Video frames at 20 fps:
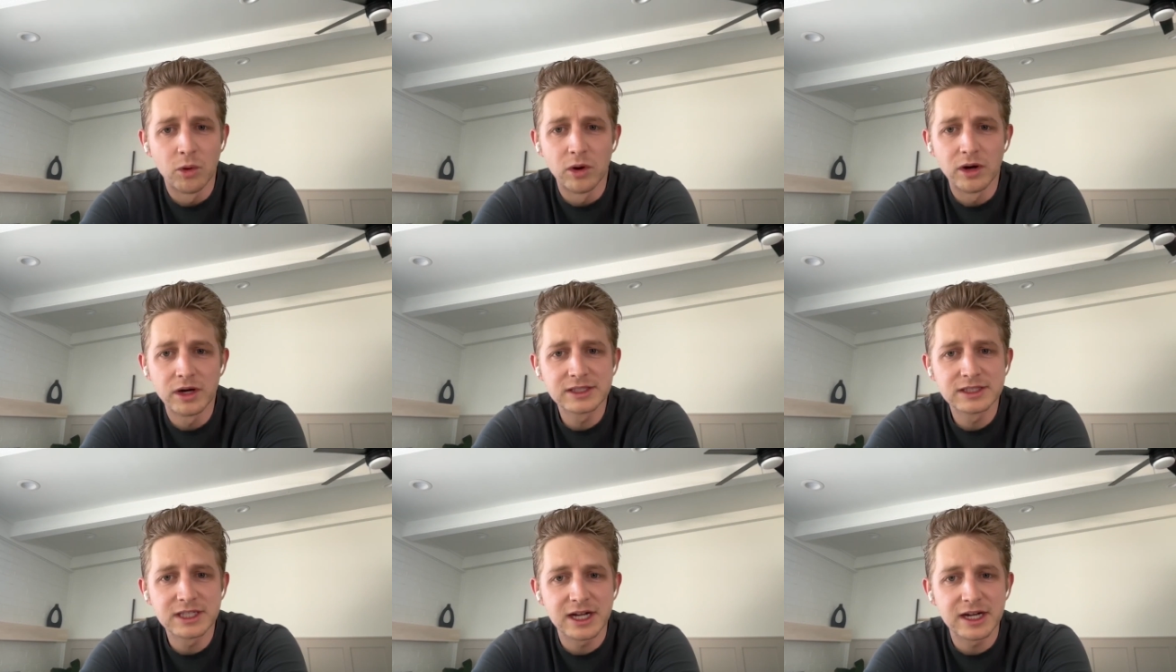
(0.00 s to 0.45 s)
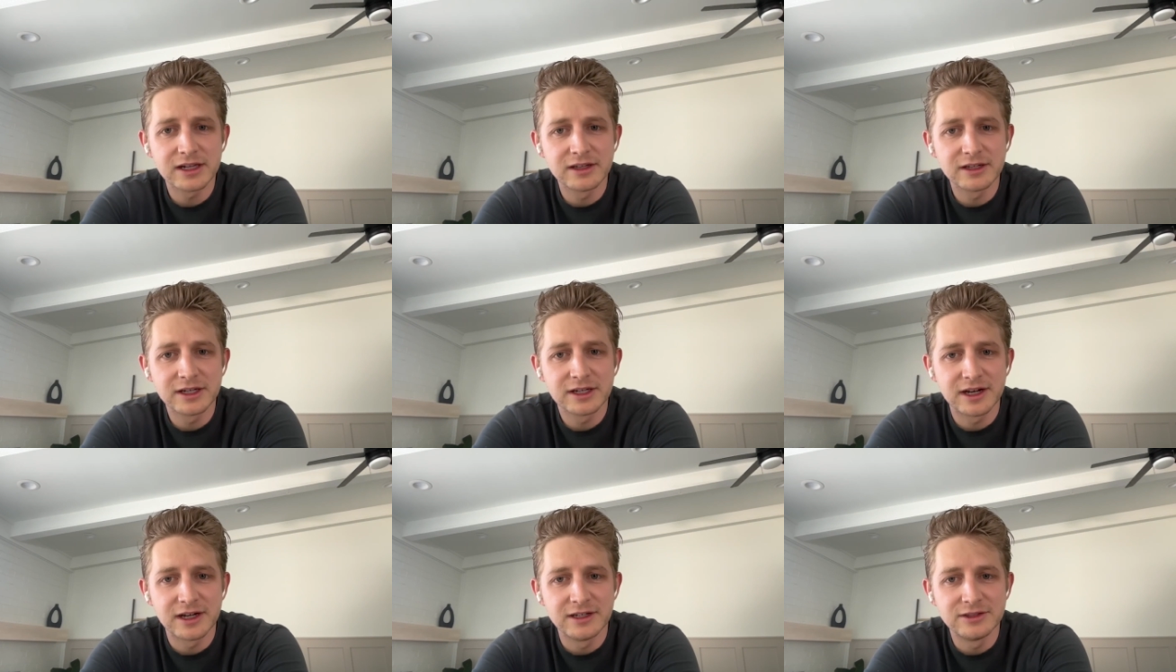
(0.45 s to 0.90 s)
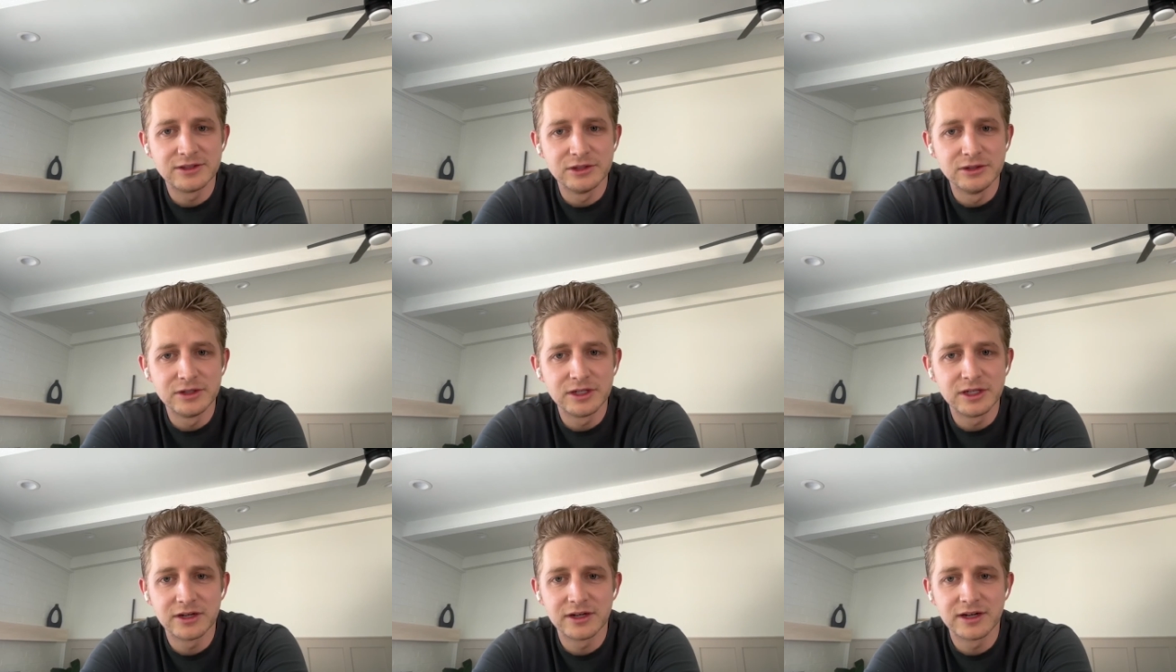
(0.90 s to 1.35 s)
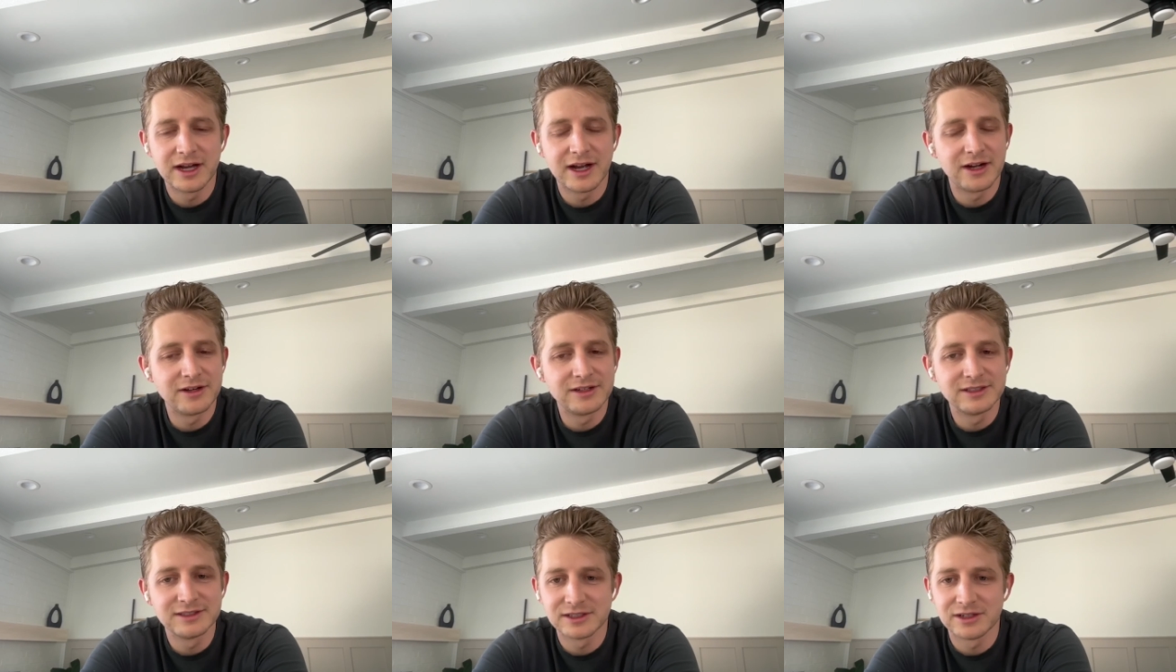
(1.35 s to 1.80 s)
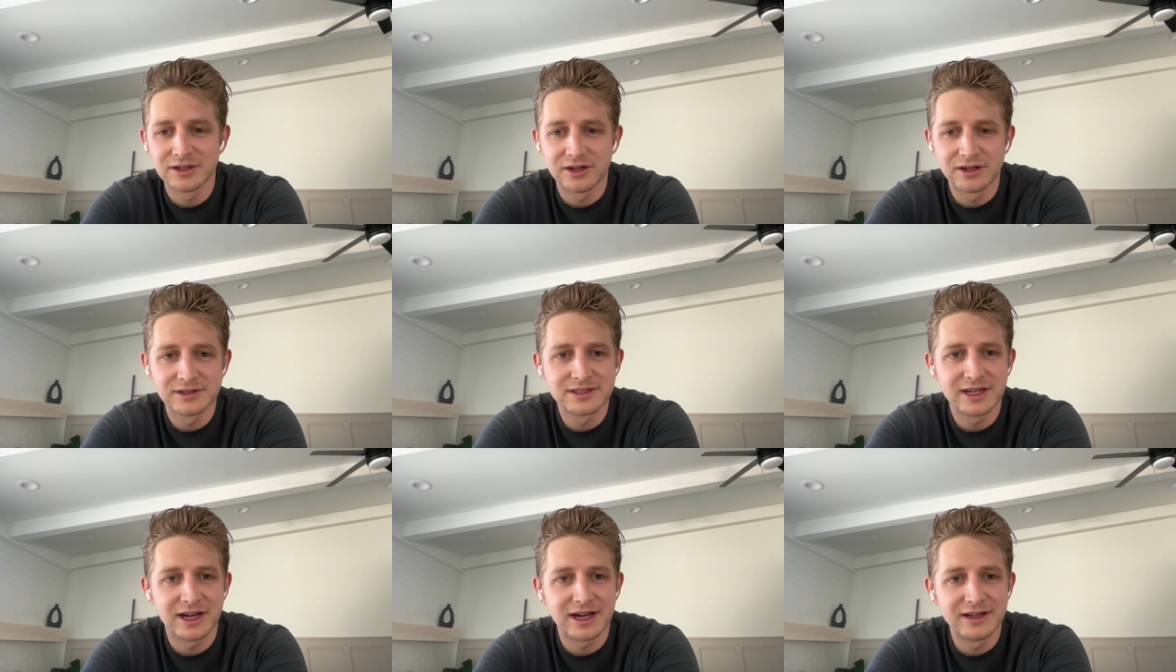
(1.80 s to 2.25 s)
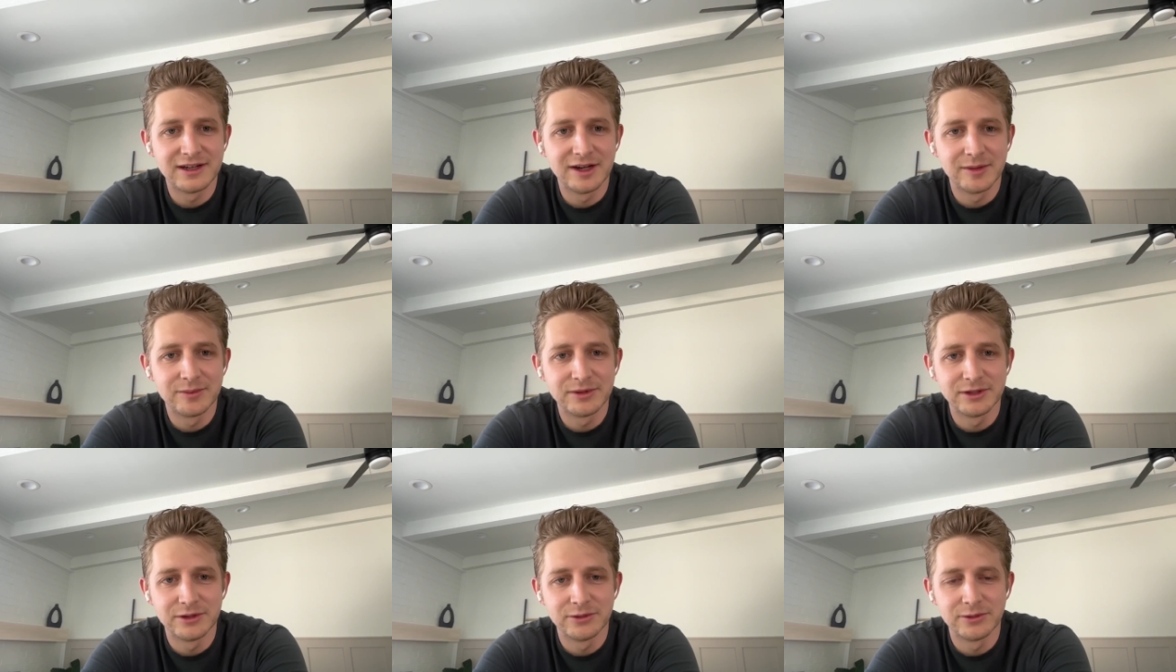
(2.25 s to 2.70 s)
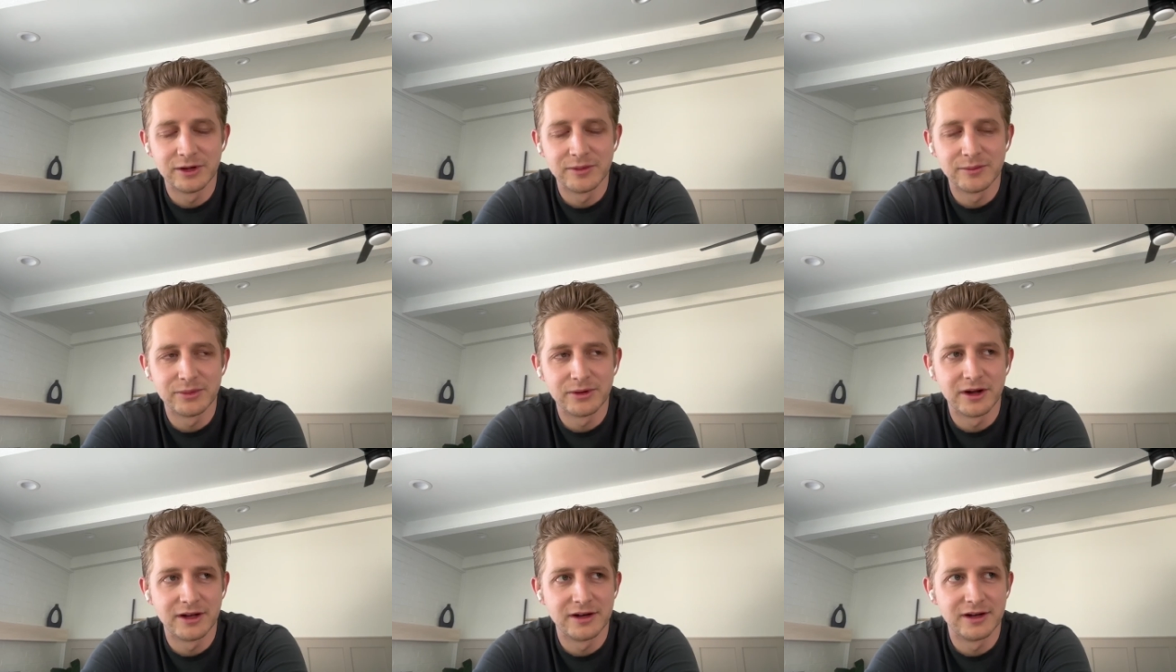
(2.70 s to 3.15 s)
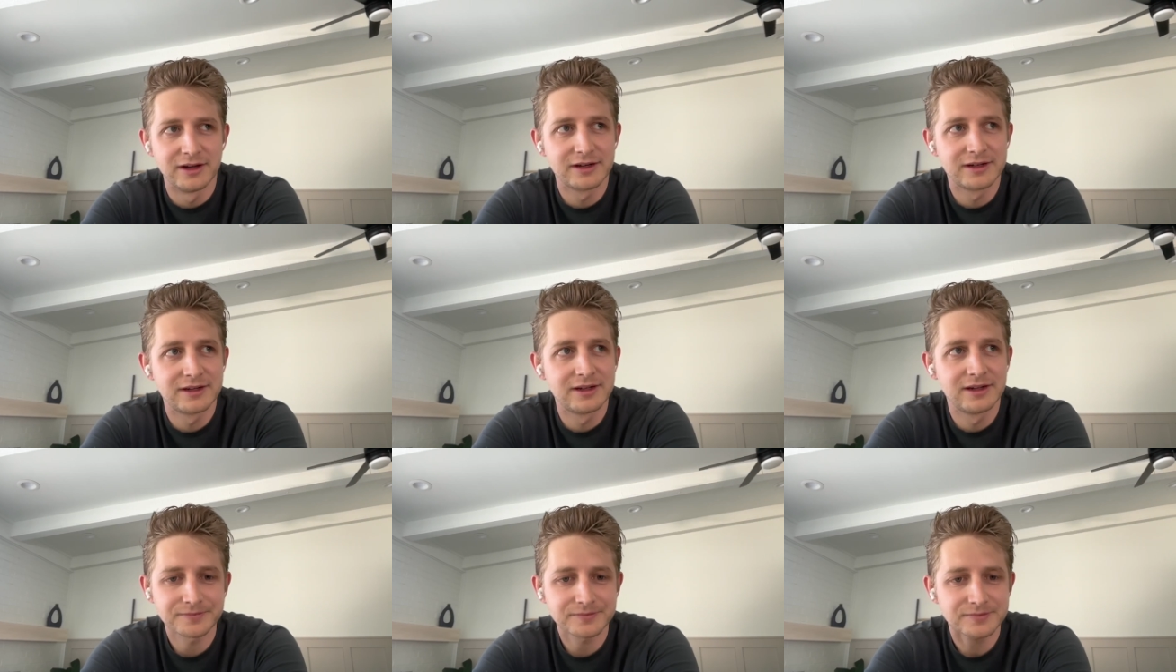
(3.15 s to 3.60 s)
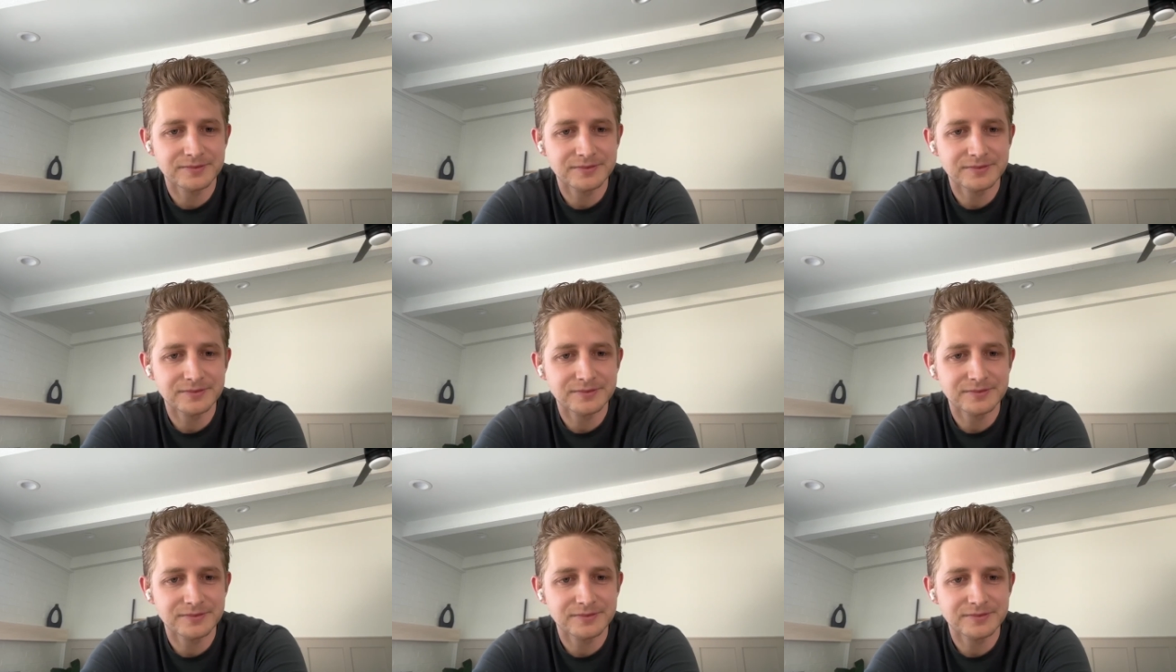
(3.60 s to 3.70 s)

exactly can I do here and how does it all tie up into one product?